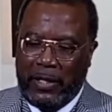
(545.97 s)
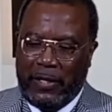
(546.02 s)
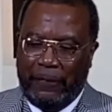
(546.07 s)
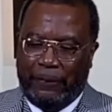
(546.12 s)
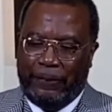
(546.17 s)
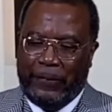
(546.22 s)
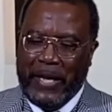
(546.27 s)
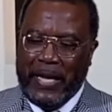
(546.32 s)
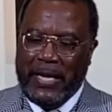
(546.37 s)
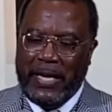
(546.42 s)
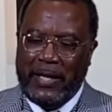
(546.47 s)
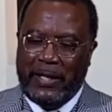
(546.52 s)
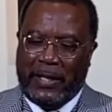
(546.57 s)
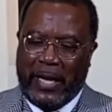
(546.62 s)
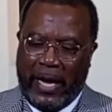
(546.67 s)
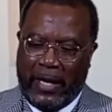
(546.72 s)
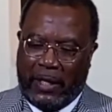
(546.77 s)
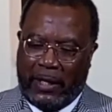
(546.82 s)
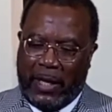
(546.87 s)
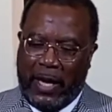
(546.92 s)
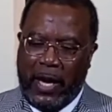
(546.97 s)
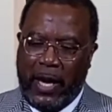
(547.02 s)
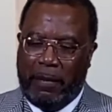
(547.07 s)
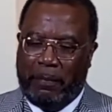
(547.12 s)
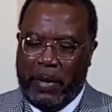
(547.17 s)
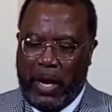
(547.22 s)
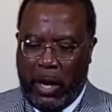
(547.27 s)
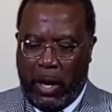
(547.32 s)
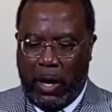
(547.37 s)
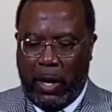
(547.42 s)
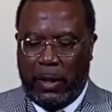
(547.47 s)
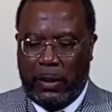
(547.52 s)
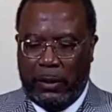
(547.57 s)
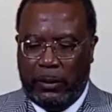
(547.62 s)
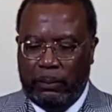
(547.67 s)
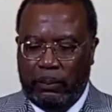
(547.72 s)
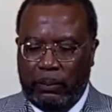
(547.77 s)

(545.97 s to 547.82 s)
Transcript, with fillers: defeating Chedorlaomer